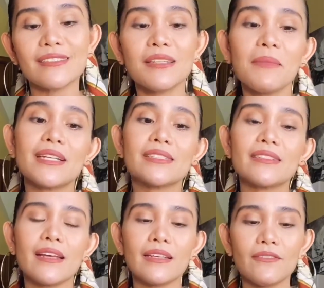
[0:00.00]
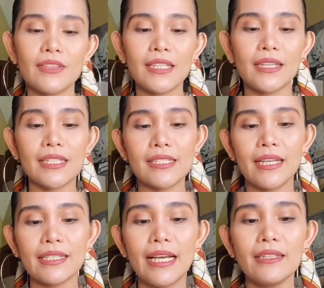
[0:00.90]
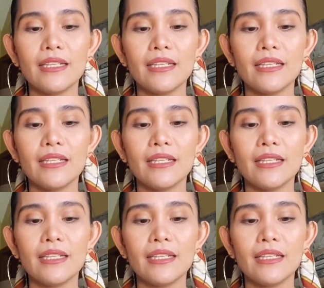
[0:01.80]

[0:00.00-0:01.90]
some Mother's Day gift, little things like that.